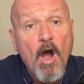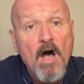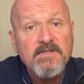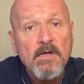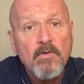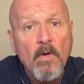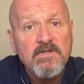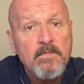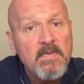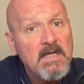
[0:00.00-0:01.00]
also going
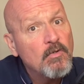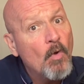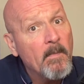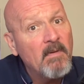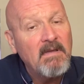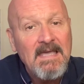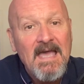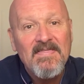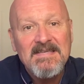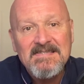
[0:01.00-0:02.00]
to be normally
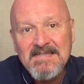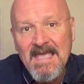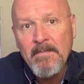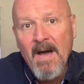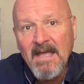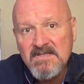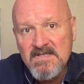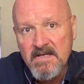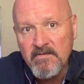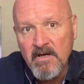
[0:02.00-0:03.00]
the same
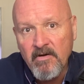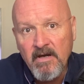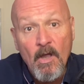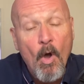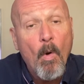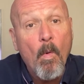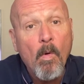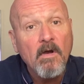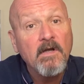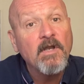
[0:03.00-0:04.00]
itinerary
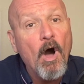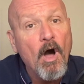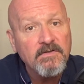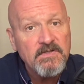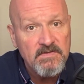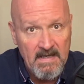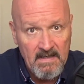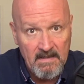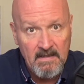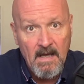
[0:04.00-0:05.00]
or an
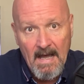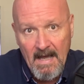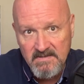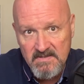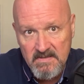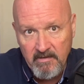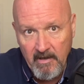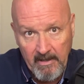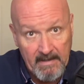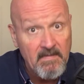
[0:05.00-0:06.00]
alternating
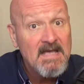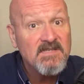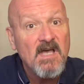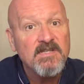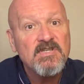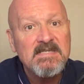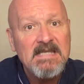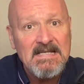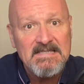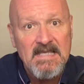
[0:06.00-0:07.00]
itinerary. Such as an
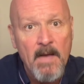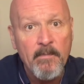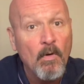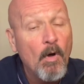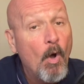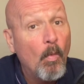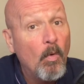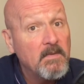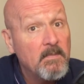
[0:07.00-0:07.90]
example would